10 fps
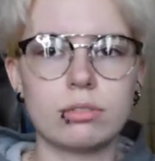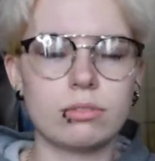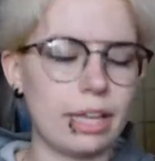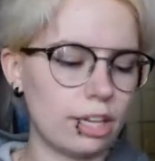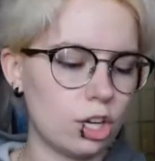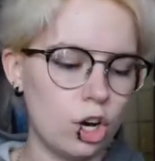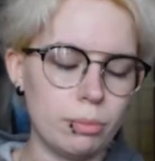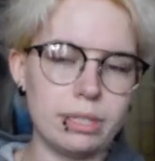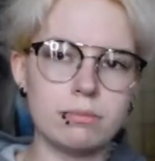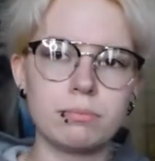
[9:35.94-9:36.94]
like comb
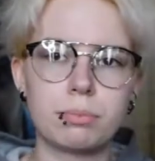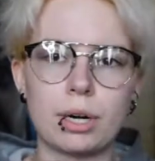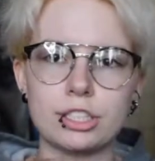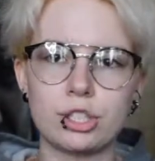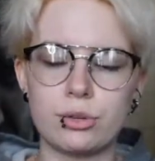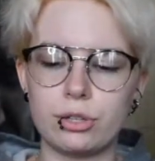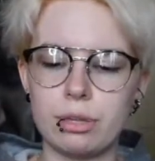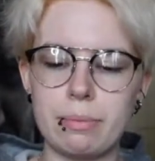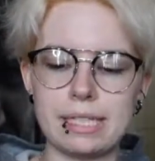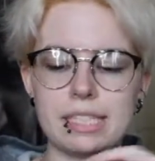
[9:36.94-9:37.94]
and brush through
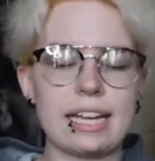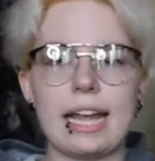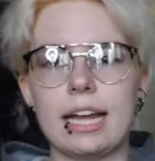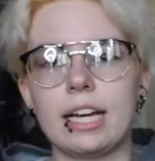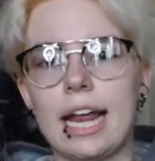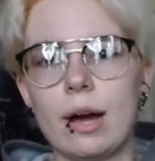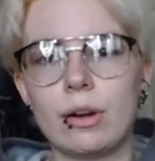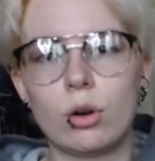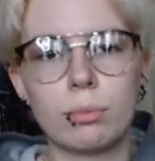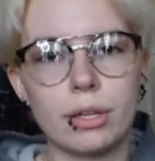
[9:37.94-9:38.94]
the best I can and how I
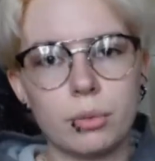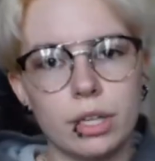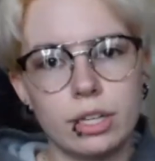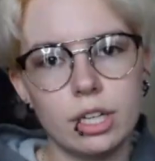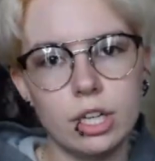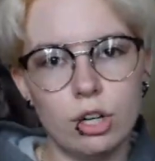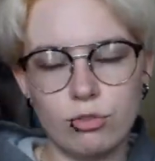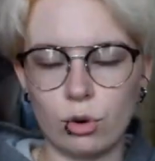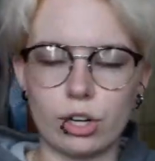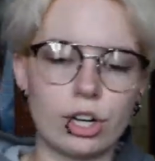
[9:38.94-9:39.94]
normally would
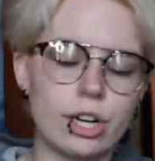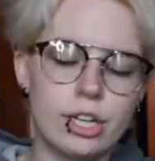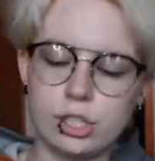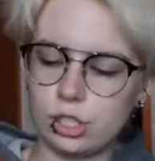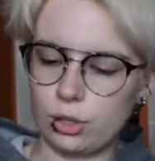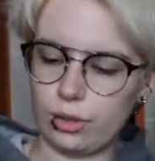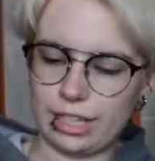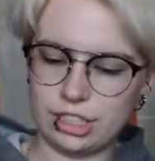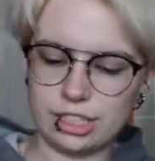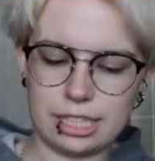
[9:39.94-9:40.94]
for her. So
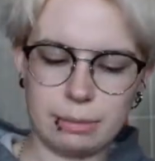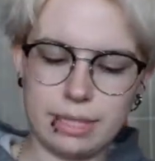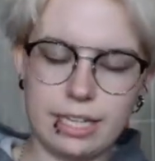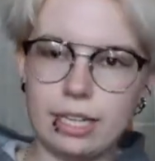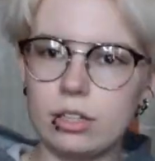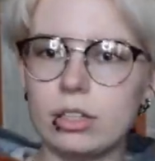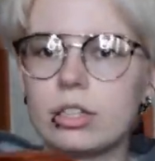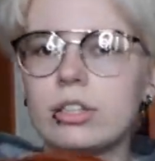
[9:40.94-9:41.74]
that's just gonna be the deal